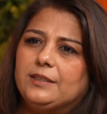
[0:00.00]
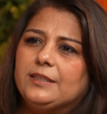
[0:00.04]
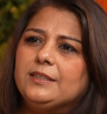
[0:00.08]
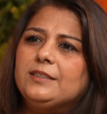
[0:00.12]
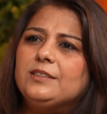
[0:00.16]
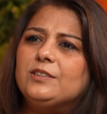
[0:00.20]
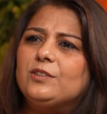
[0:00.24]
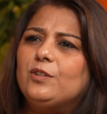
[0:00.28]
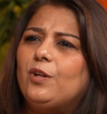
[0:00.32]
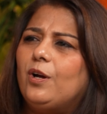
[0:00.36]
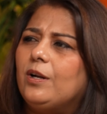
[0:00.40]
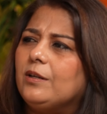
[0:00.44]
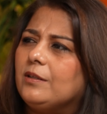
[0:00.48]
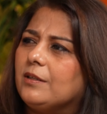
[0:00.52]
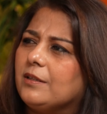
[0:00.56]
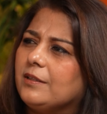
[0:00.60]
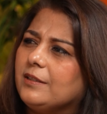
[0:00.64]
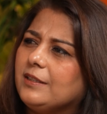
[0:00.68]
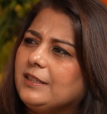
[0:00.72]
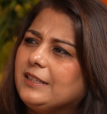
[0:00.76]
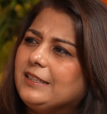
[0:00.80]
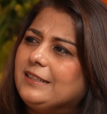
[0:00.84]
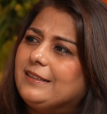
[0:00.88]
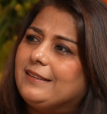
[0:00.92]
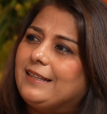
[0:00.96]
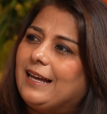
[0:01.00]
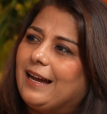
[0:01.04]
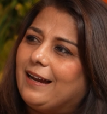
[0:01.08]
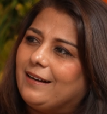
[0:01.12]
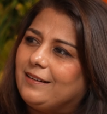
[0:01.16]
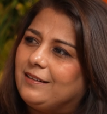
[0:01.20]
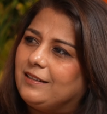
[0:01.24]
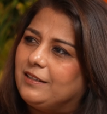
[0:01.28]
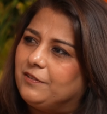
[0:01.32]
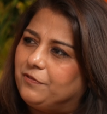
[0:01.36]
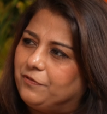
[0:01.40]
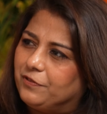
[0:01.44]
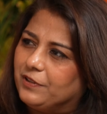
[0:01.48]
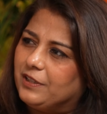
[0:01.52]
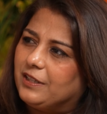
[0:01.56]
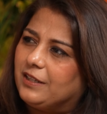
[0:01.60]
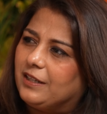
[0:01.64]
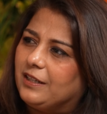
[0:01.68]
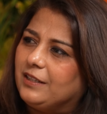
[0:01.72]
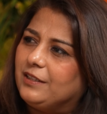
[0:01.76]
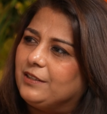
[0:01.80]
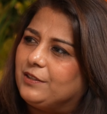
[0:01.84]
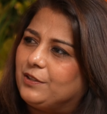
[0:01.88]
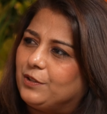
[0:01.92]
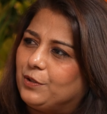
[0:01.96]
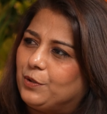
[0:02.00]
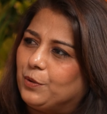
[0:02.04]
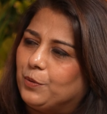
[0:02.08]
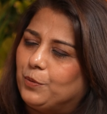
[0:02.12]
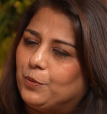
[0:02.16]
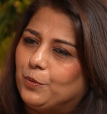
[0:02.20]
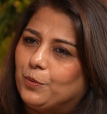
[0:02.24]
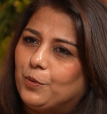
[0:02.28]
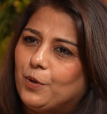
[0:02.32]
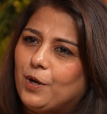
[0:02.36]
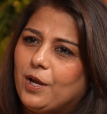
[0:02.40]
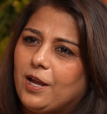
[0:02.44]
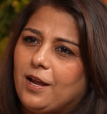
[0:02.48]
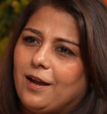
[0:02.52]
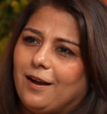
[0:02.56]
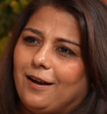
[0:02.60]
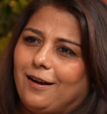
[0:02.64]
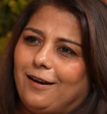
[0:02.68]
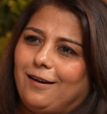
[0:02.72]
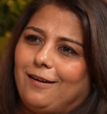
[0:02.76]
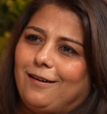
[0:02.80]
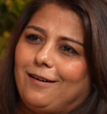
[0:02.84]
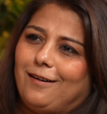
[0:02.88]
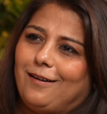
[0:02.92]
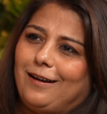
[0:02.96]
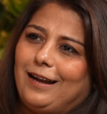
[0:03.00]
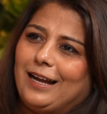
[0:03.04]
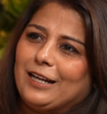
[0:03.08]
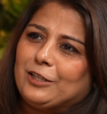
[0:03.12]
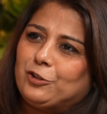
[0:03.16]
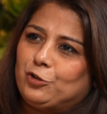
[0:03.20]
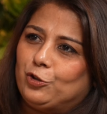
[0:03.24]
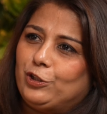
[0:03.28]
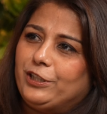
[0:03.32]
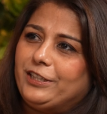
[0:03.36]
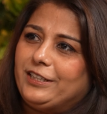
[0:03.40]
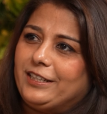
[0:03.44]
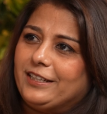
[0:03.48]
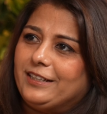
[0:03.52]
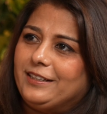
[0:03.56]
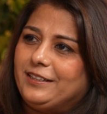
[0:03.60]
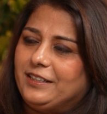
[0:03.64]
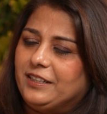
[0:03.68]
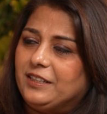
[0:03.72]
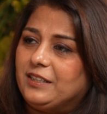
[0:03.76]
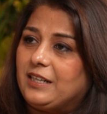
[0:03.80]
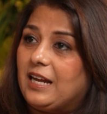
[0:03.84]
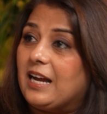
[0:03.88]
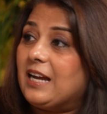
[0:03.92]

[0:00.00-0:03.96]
it's not really that difficult to actually take it.